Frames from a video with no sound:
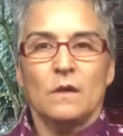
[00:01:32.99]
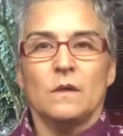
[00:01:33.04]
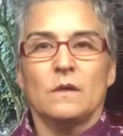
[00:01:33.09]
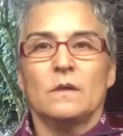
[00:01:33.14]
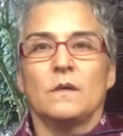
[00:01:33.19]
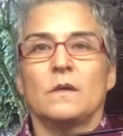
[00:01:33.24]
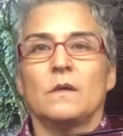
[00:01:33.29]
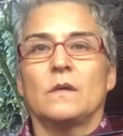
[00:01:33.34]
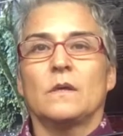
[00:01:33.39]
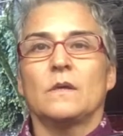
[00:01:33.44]

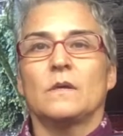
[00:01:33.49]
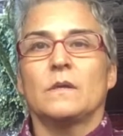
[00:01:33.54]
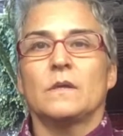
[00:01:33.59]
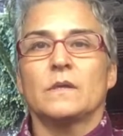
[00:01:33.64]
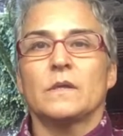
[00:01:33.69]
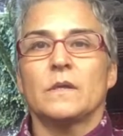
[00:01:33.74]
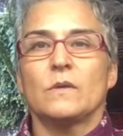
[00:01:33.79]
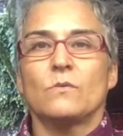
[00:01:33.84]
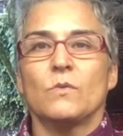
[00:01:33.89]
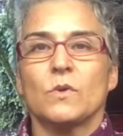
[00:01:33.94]
I
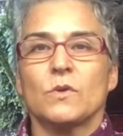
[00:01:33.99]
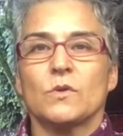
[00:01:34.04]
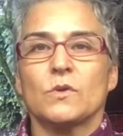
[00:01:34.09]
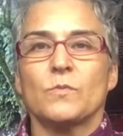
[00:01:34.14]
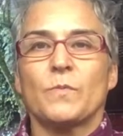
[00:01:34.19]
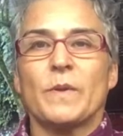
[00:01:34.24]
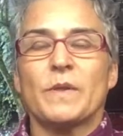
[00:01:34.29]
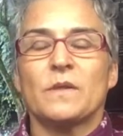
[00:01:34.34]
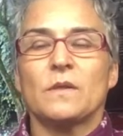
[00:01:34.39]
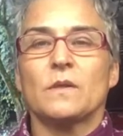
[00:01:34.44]
didn't want to
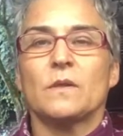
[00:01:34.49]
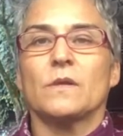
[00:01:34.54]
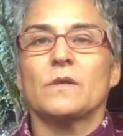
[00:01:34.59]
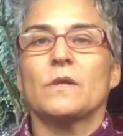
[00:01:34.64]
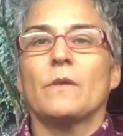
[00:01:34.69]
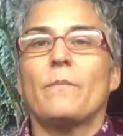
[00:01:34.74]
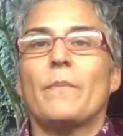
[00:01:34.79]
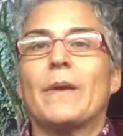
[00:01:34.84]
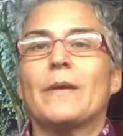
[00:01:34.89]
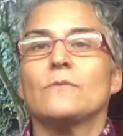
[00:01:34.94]
spend the
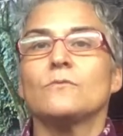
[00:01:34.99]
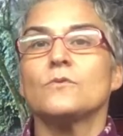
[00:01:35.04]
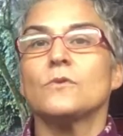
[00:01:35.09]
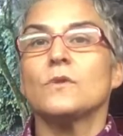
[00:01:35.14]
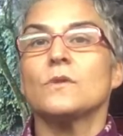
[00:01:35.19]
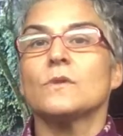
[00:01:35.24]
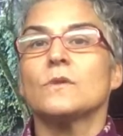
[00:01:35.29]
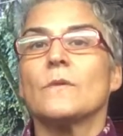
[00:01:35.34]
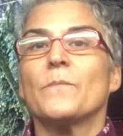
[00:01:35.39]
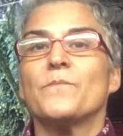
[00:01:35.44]

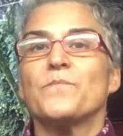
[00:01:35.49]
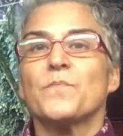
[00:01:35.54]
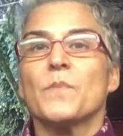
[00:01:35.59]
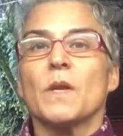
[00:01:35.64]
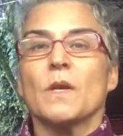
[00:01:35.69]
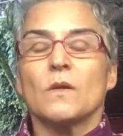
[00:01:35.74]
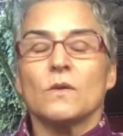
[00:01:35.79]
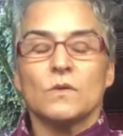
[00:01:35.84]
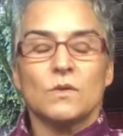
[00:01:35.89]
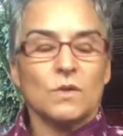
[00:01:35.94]
£30,
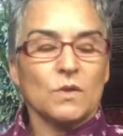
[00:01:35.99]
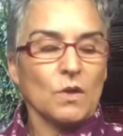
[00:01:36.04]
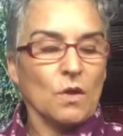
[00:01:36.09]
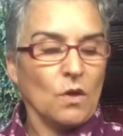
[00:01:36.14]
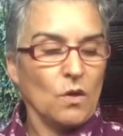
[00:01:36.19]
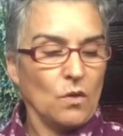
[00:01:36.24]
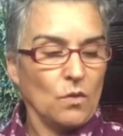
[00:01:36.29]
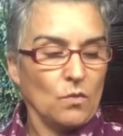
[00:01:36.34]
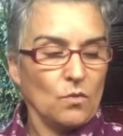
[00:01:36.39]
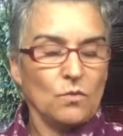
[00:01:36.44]

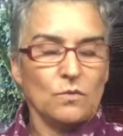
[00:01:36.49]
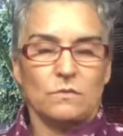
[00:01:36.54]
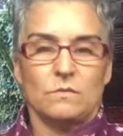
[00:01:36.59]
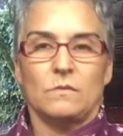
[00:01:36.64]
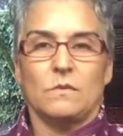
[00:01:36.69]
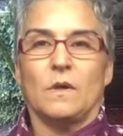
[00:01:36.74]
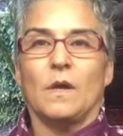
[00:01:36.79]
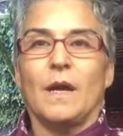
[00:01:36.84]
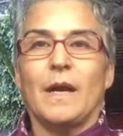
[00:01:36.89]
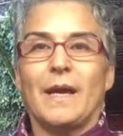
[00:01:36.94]
so
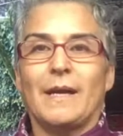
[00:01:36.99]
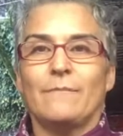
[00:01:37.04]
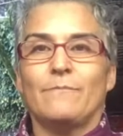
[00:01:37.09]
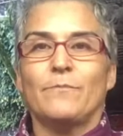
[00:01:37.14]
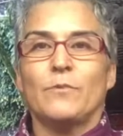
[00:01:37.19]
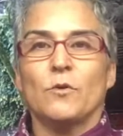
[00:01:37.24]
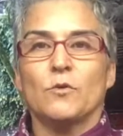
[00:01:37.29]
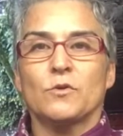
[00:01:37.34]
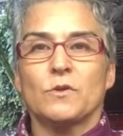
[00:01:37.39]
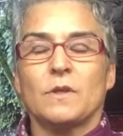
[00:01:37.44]
I
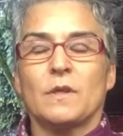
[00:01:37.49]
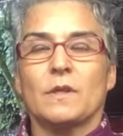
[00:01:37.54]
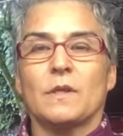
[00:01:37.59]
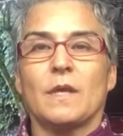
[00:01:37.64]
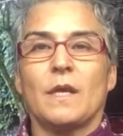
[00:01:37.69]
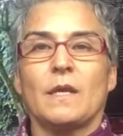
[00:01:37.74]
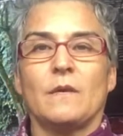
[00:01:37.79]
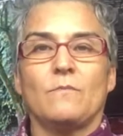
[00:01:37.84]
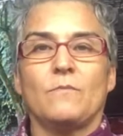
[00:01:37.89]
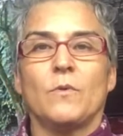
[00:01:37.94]
bought the
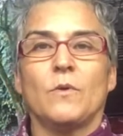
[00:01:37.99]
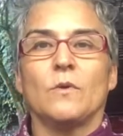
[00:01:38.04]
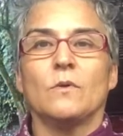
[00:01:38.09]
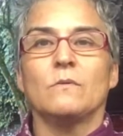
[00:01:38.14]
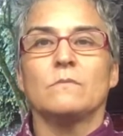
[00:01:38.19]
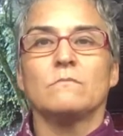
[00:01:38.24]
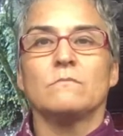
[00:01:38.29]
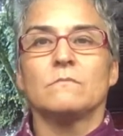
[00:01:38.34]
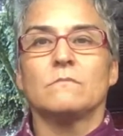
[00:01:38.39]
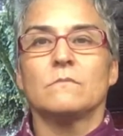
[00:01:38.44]
table
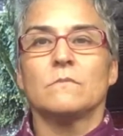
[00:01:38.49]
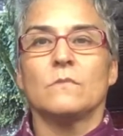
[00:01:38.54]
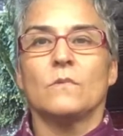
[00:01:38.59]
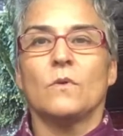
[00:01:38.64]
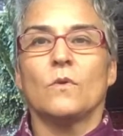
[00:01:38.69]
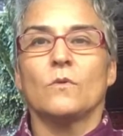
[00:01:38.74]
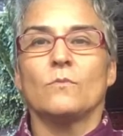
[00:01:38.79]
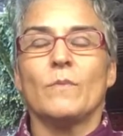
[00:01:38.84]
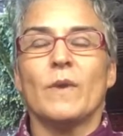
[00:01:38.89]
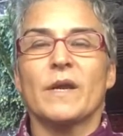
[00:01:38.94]

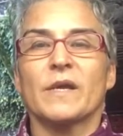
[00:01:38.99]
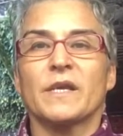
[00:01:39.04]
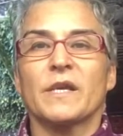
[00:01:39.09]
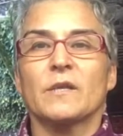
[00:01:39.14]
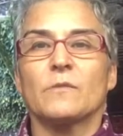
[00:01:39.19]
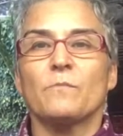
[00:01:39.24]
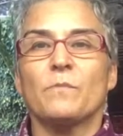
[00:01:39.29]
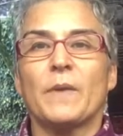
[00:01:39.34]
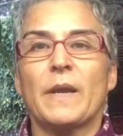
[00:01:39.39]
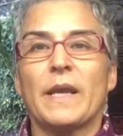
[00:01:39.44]
on
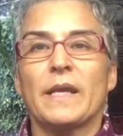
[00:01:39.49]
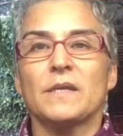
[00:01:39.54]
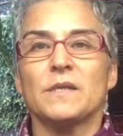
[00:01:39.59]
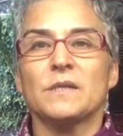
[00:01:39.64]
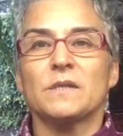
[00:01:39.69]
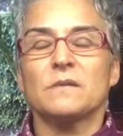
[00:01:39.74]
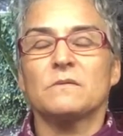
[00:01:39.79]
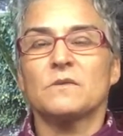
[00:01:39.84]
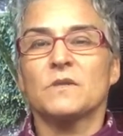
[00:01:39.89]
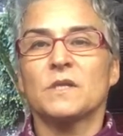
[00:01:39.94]

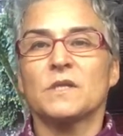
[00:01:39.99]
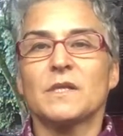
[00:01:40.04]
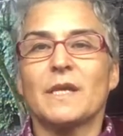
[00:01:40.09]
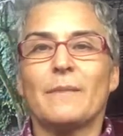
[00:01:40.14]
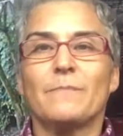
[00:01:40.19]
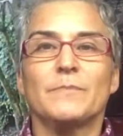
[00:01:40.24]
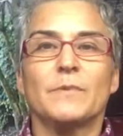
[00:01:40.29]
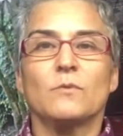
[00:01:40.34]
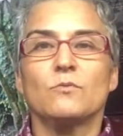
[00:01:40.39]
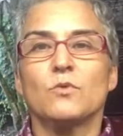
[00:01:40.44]
Marketplace just
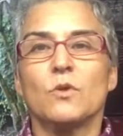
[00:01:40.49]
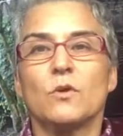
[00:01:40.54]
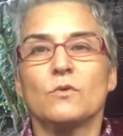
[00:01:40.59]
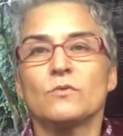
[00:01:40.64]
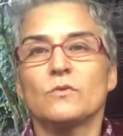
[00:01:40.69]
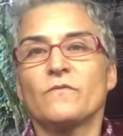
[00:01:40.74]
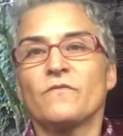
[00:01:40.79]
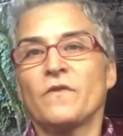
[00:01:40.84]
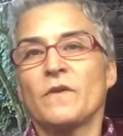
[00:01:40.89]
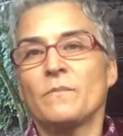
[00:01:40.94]
up the road
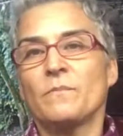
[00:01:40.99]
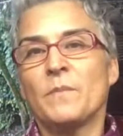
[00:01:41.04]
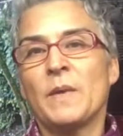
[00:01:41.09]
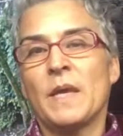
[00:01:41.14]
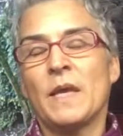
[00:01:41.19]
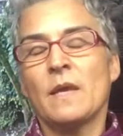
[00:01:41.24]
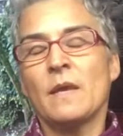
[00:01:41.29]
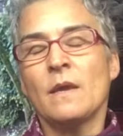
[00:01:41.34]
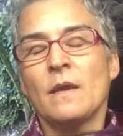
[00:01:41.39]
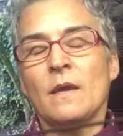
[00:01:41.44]
from me